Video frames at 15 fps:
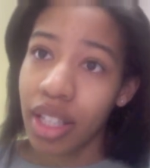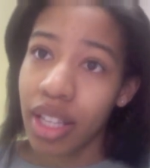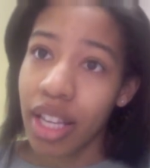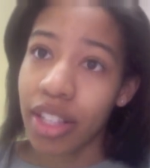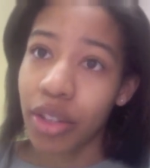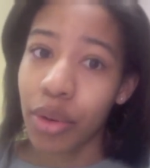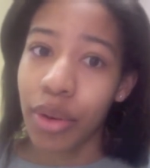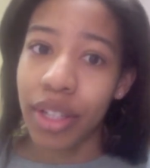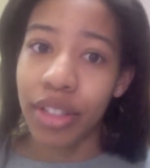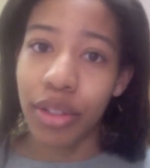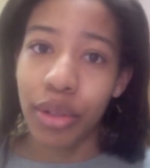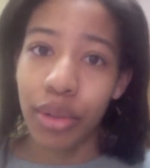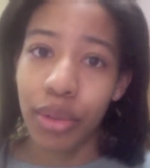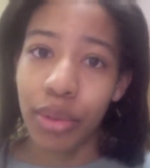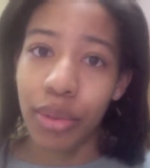it's going
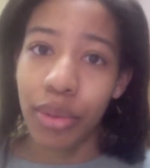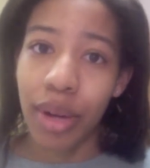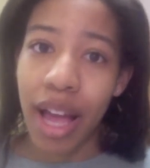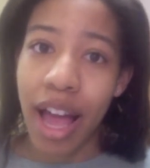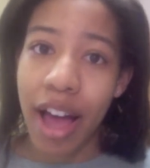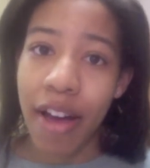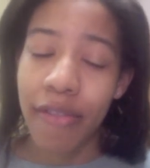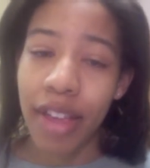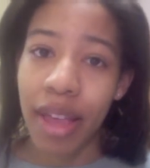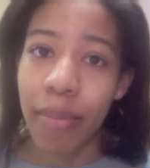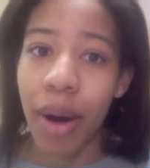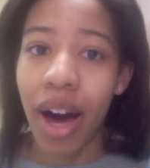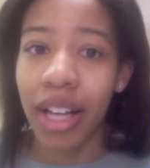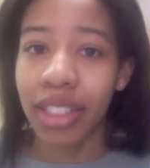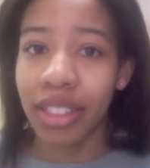to have a
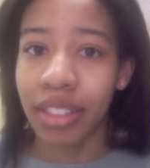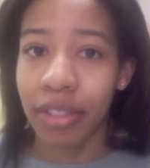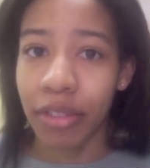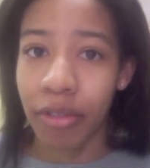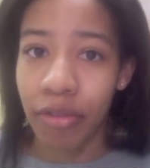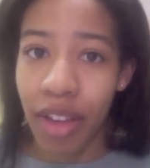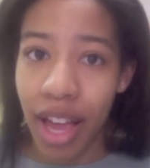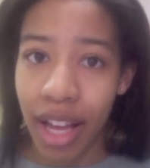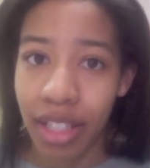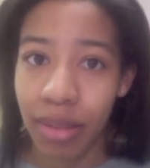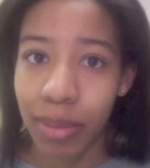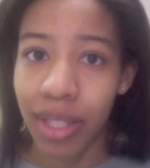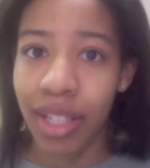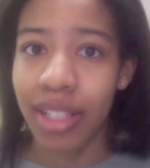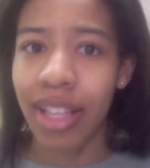positive effect,
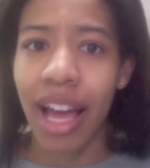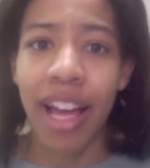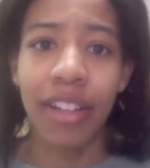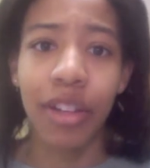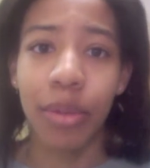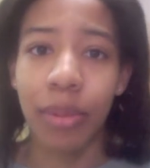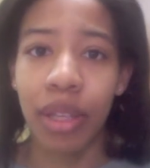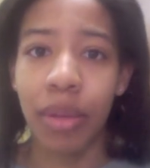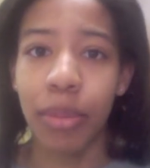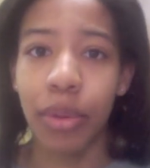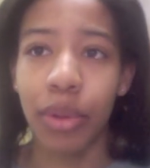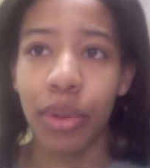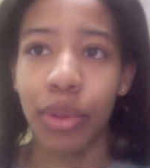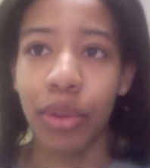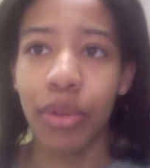because I know
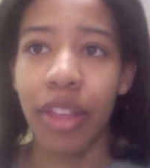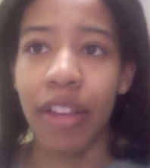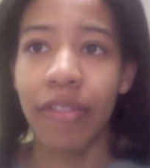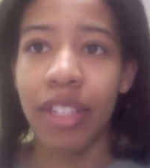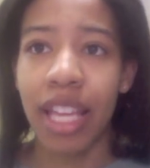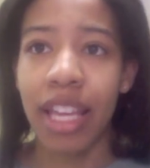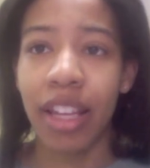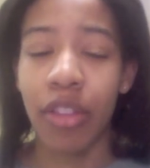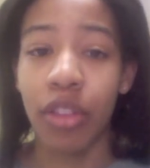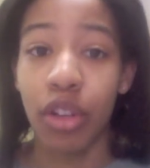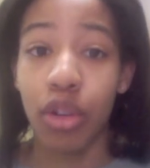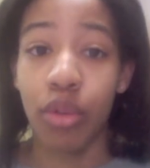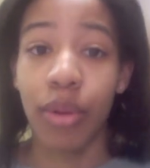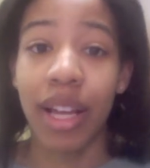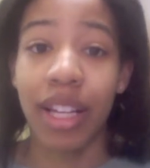people who they've taken the
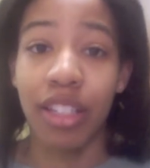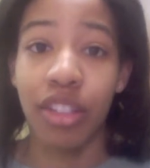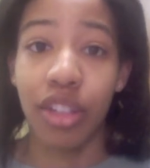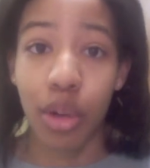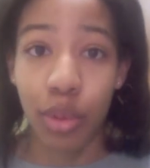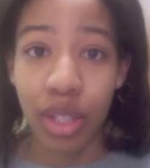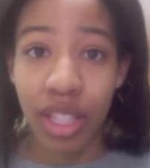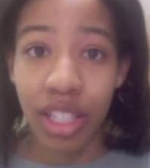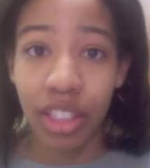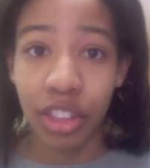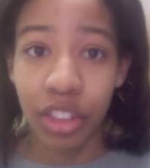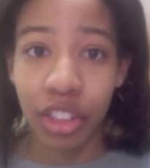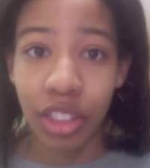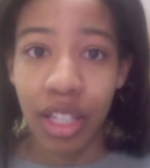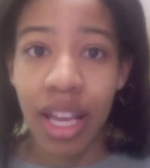correct
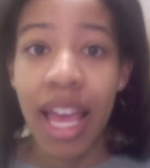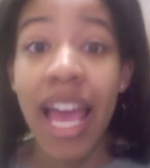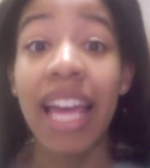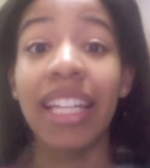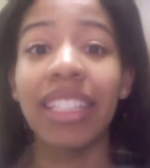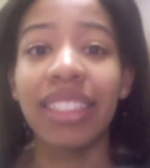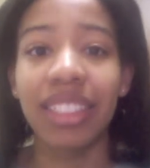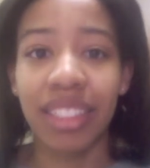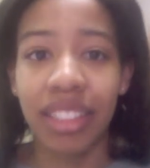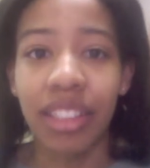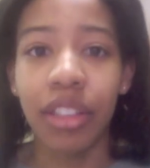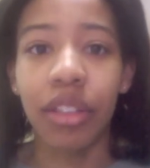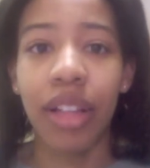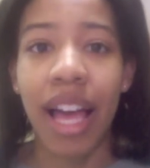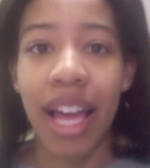dosage and it
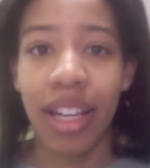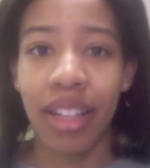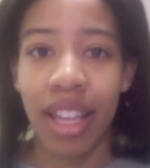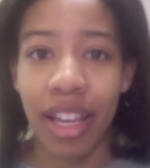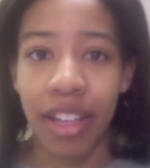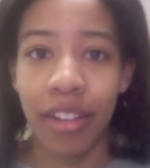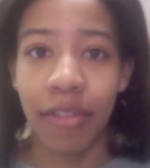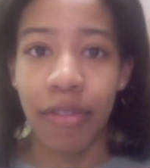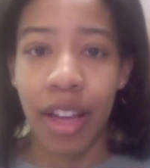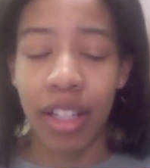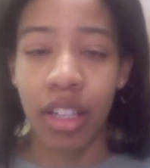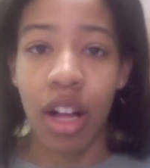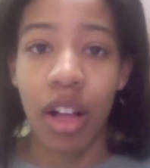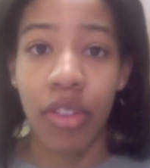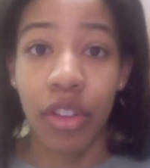still had a negative
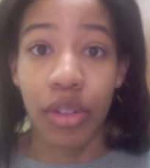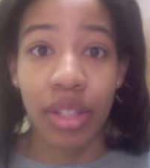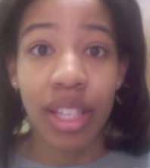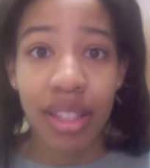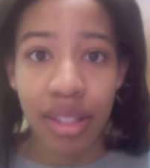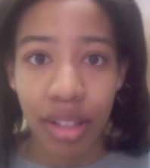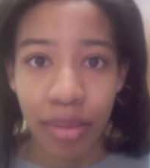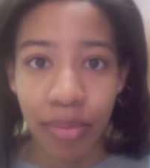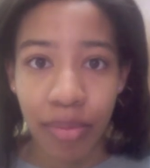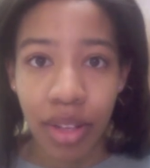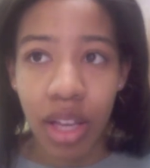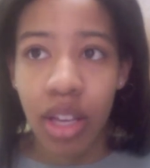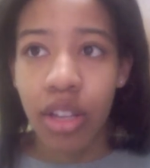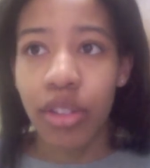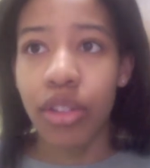effect on system.
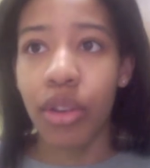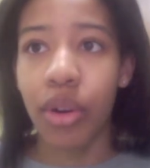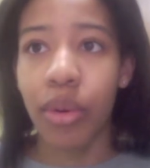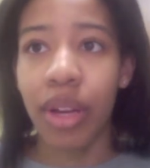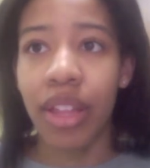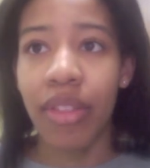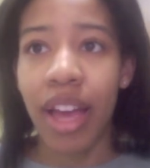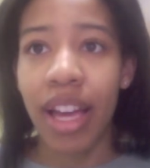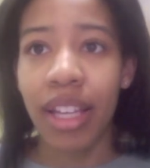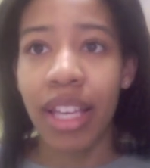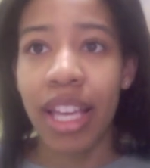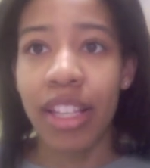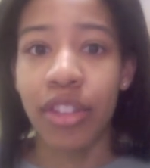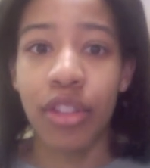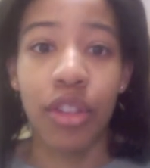So in that
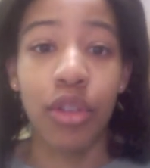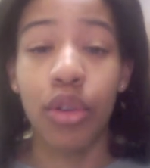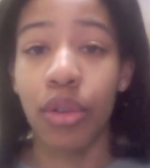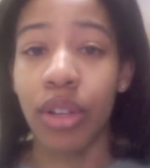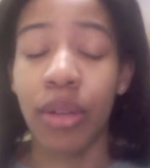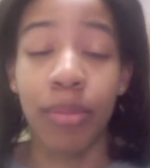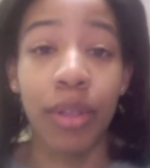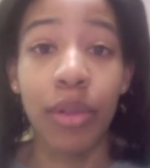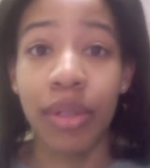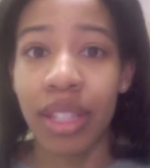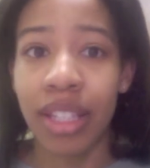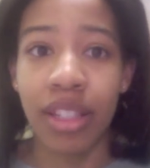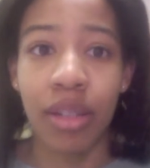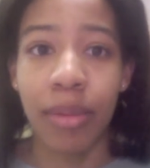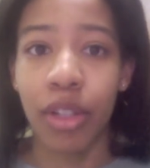case, your immune
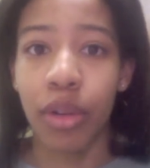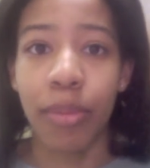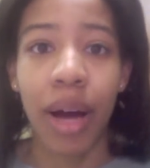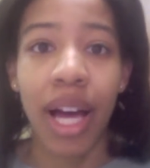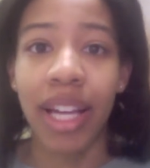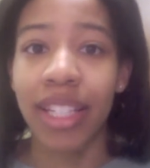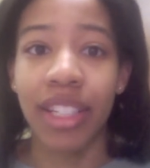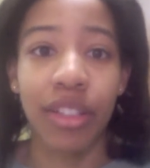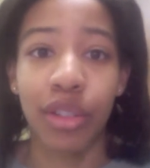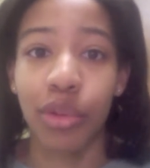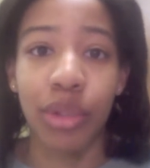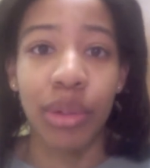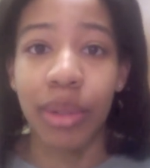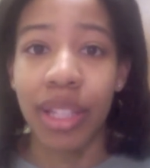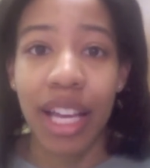system and your body didn't
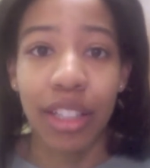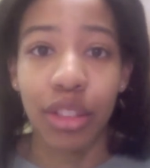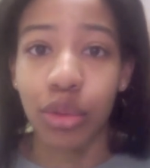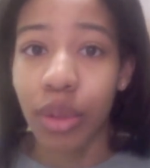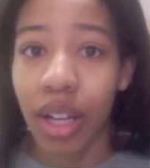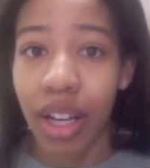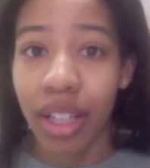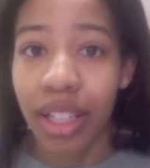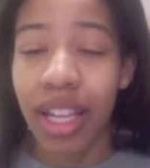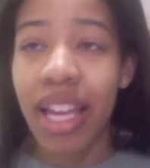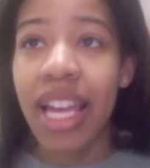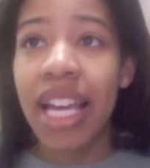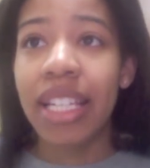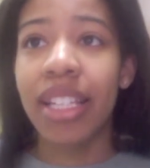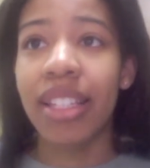agree with that drug.
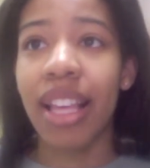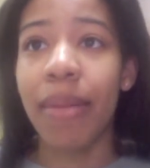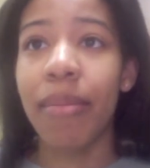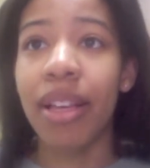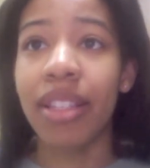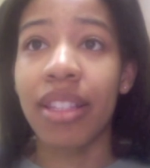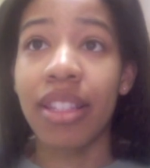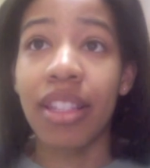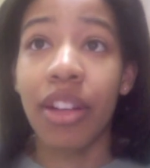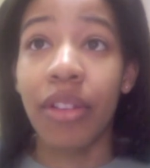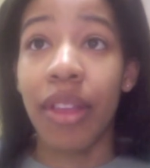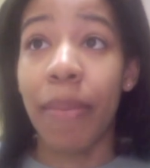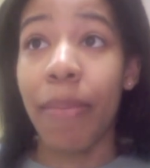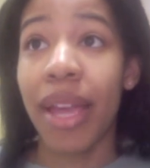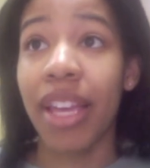Does that
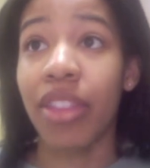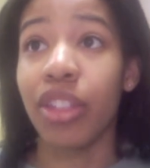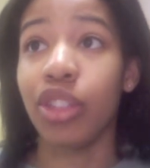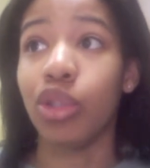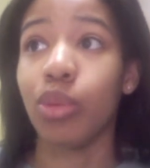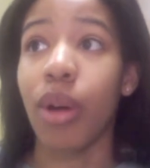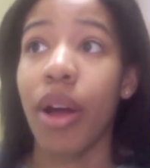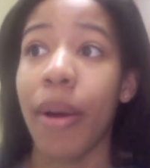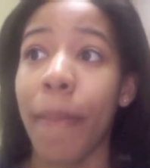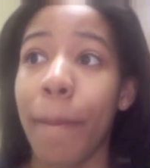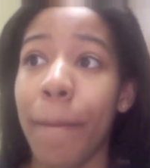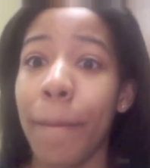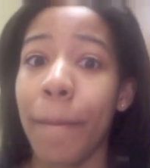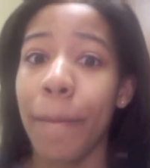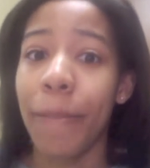necessarily make the drug
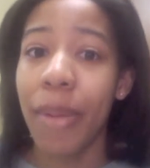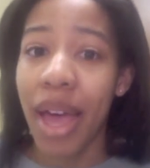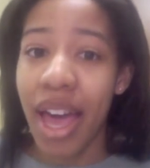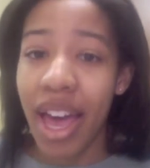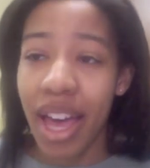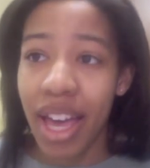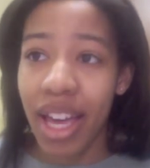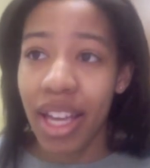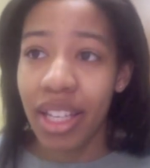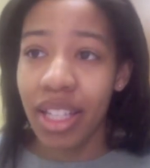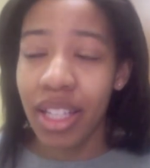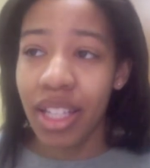bad?